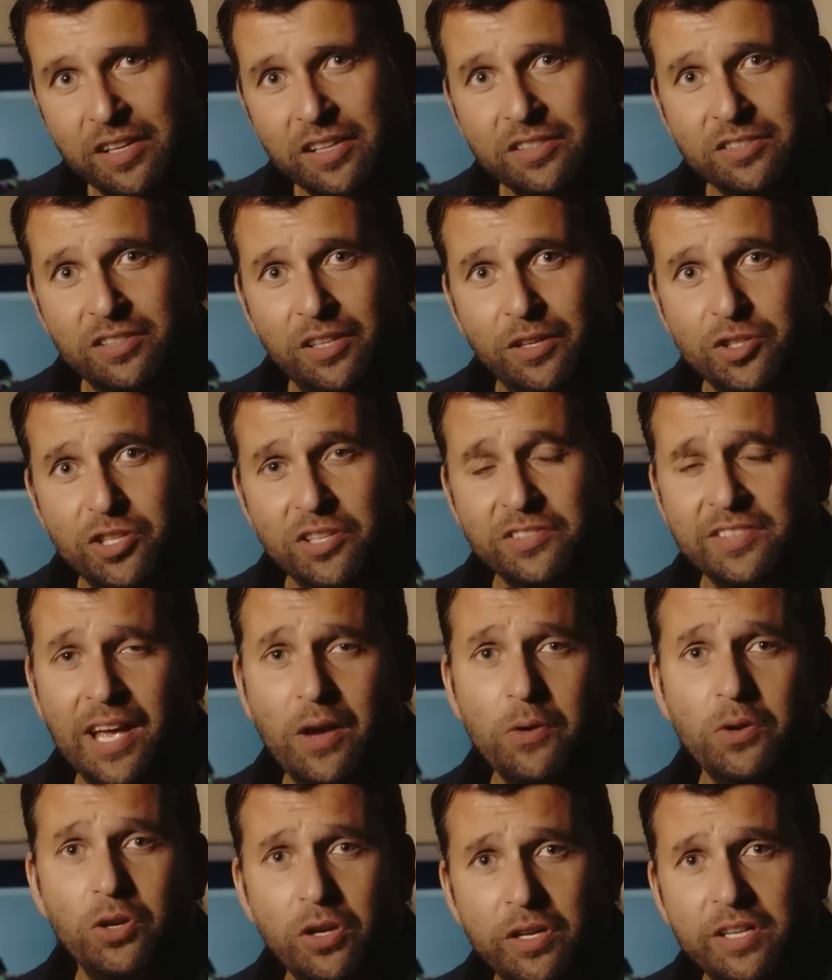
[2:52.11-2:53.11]
So just
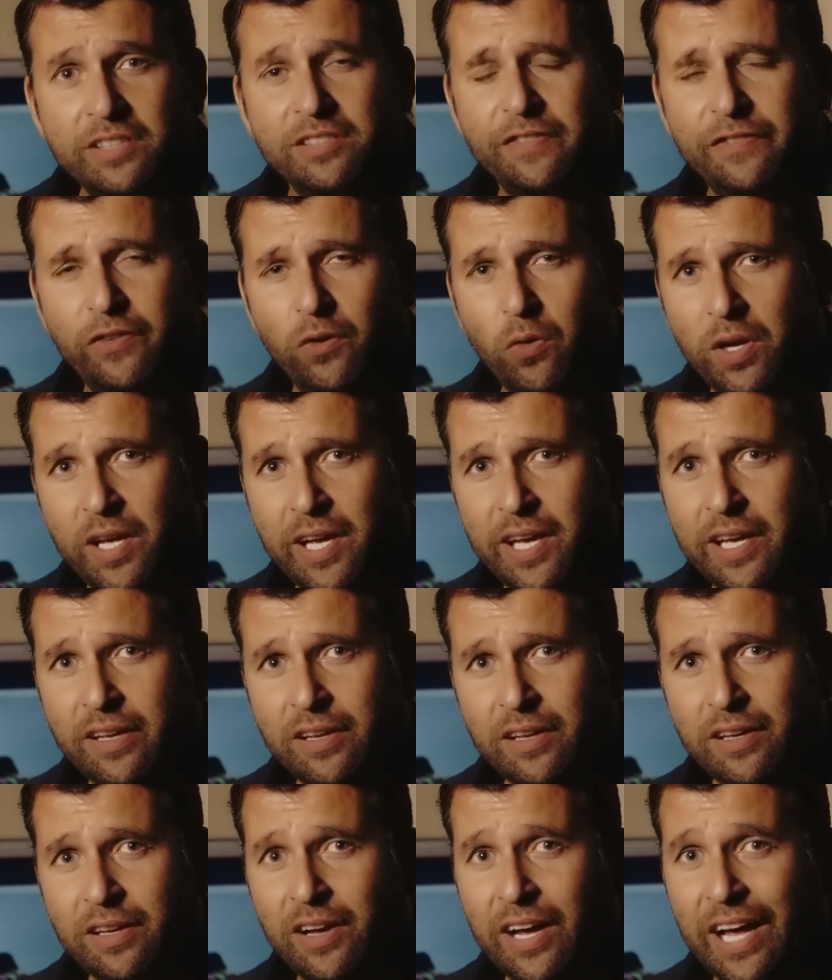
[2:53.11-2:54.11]
how good is the 4K?
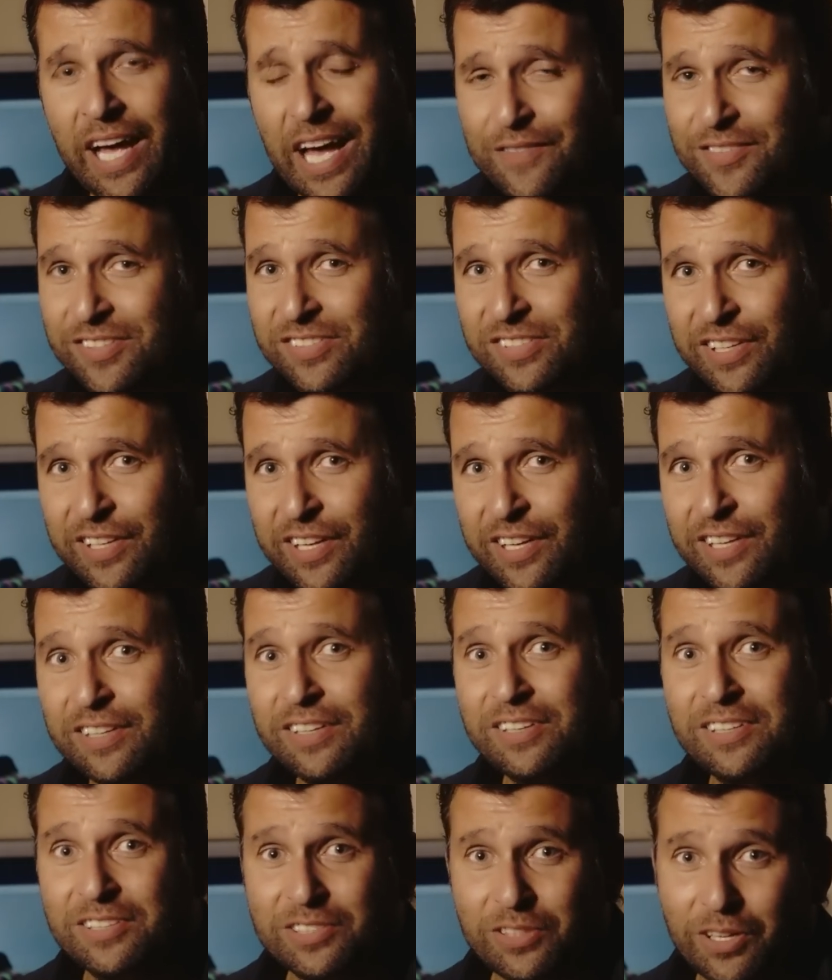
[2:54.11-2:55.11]
I haven't seen it,
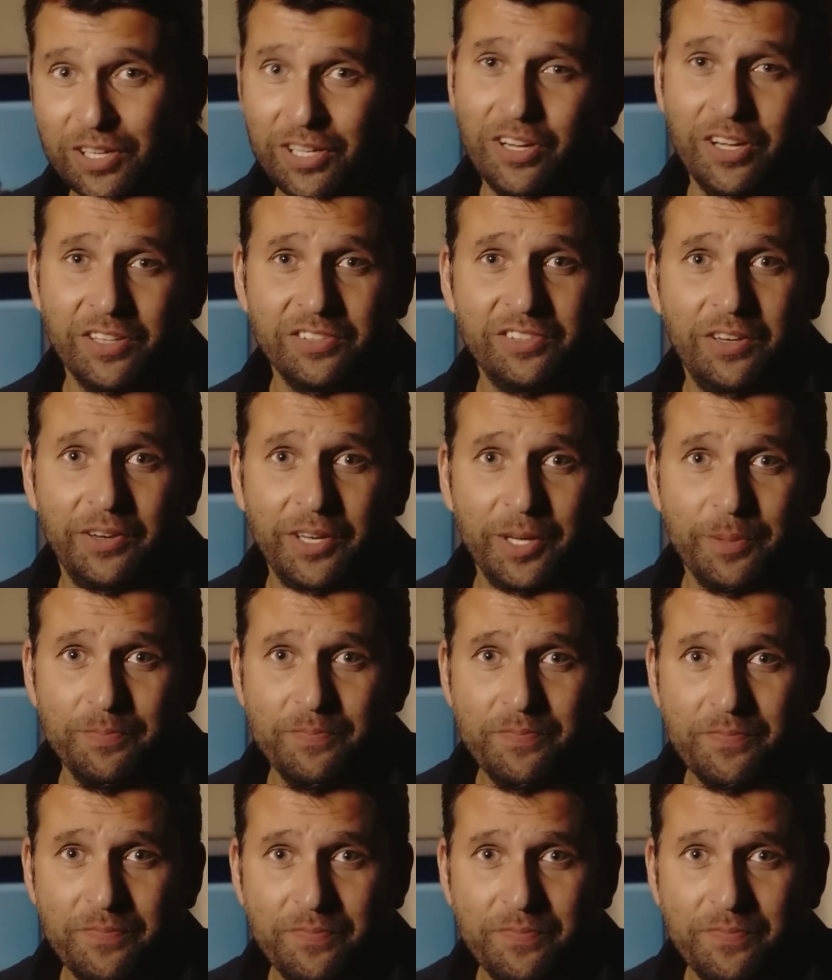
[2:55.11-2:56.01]
so I can't tell you.